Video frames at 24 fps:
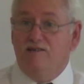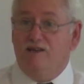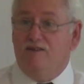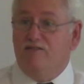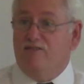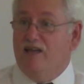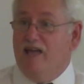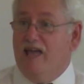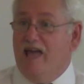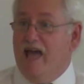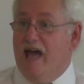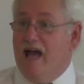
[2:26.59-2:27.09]
is
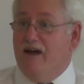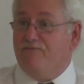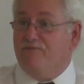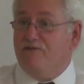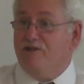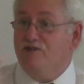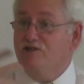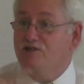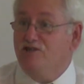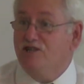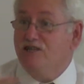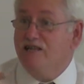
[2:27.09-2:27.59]
that they
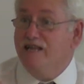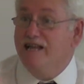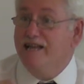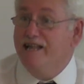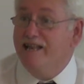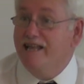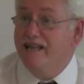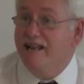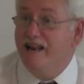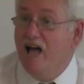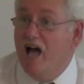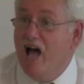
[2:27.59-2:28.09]
have to see
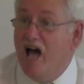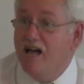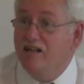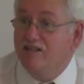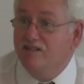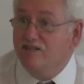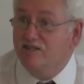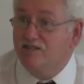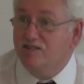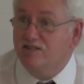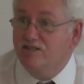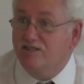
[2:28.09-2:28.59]
it in
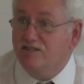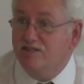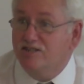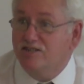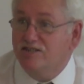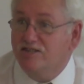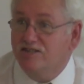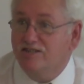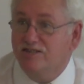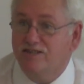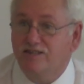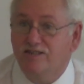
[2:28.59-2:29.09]
us.